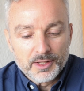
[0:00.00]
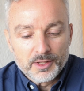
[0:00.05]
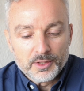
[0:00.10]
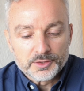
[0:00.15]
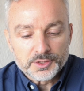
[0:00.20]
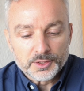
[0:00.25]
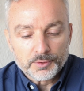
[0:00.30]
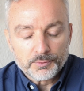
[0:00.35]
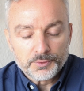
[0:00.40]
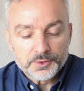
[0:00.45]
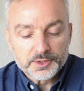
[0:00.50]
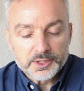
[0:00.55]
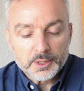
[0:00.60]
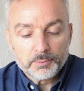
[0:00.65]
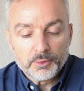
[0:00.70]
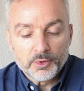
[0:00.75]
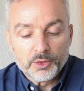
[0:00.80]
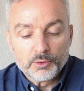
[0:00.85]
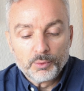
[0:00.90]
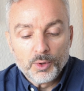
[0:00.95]
So for
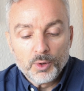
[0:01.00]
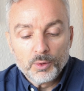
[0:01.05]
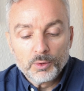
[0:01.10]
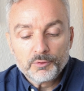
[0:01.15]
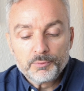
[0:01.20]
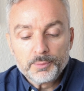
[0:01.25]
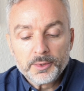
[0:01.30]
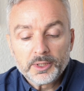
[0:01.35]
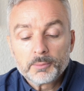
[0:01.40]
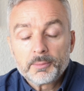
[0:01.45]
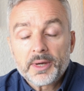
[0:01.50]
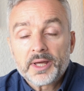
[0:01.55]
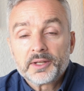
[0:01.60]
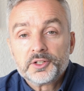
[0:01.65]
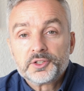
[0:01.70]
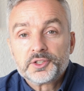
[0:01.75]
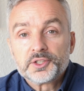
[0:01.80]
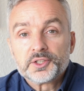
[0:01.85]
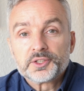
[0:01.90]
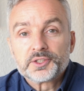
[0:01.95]
example, the role of middle
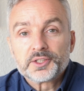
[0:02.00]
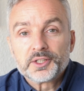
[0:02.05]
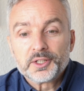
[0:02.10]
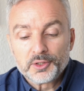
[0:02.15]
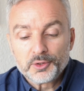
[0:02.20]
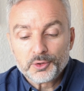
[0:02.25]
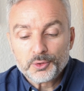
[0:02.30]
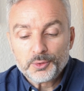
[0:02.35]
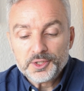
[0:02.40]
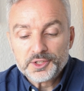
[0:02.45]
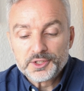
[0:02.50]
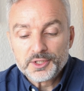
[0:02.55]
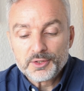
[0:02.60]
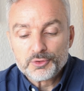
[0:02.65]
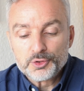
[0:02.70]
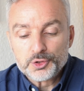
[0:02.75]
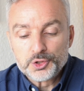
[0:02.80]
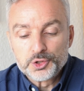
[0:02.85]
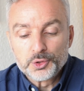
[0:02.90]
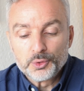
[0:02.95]
managers in increasing
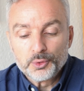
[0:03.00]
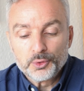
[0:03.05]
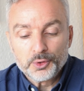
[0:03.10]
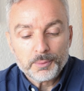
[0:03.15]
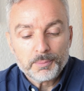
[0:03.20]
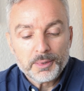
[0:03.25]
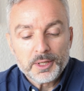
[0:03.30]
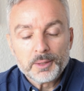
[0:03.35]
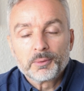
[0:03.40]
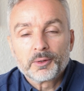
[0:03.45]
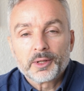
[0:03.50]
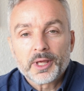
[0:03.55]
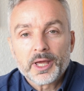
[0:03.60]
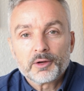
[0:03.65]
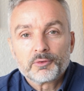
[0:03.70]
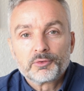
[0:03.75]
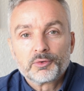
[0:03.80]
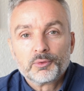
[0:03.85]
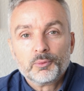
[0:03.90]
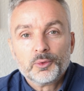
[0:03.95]
the joy people get
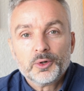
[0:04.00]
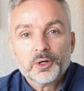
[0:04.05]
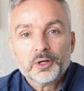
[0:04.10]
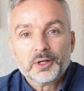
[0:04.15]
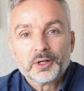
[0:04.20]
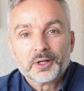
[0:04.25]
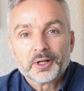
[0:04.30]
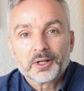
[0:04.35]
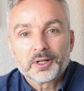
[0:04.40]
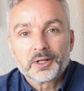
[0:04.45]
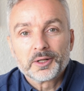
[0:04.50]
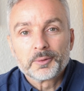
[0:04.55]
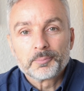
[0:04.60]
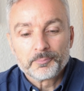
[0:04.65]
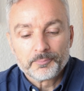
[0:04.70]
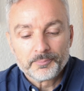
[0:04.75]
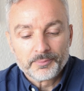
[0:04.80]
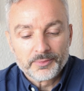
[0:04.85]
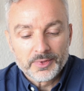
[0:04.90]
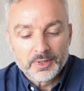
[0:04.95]
from work.
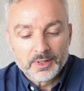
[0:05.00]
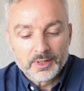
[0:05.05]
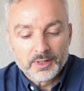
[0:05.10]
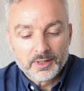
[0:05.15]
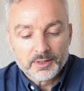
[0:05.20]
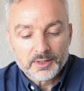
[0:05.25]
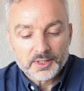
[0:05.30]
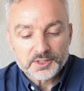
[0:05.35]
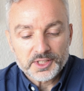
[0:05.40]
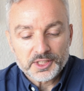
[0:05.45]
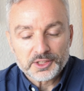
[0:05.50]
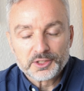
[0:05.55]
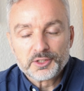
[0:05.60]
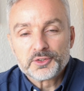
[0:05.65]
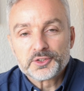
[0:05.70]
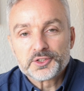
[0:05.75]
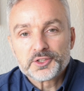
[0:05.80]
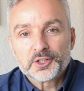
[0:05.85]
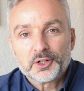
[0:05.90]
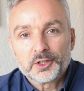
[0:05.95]
That's actually the
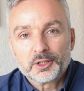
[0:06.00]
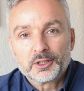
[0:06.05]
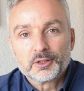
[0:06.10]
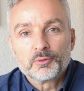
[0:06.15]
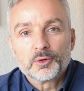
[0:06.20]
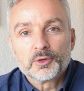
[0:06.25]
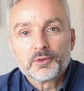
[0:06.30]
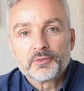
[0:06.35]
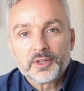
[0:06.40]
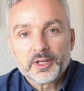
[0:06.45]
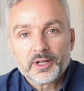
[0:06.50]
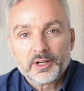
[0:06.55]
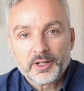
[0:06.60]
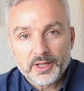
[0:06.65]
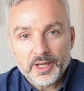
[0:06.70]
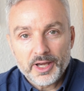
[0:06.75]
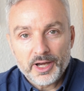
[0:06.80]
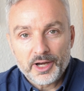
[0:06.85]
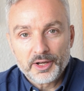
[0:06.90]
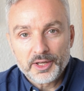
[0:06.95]
title of one of the
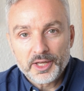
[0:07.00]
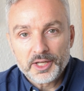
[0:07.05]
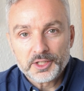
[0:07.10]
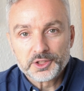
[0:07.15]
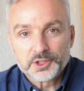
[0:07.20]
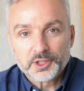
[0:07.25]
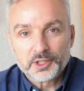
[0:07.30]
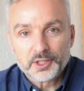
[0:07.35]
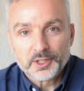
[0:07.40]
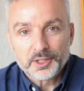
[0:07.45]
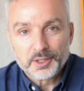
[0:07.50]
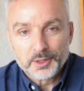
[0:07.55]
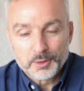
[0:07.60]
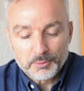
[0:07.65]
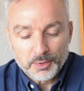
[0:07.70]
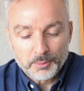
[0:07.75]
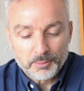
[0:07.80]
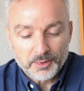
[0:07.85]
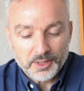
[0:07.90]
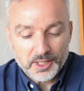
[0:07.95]
IHI
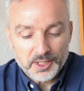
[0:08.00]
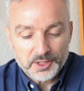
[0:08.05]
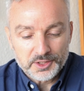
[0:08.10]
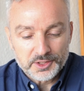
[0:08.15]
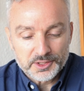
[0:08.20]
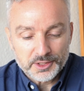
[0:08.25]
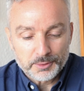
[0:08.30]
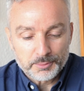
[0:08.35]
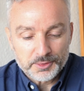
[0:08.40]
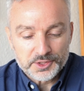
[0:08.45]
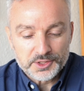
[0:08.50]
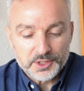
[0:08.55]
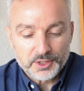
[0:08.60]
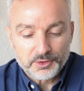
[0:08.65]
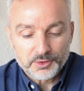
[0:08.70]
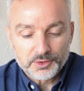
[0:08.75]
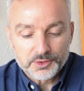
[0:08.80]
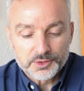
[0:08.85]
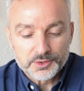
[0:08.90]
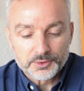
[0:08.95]
publications I'll be
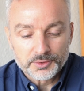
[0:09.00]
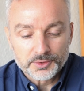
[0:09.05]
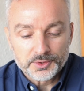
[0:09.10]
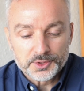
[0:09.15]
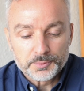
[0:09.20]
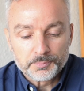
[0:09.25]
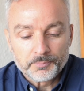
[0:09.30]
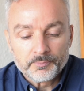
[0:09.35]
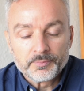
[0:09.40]
steering you towards.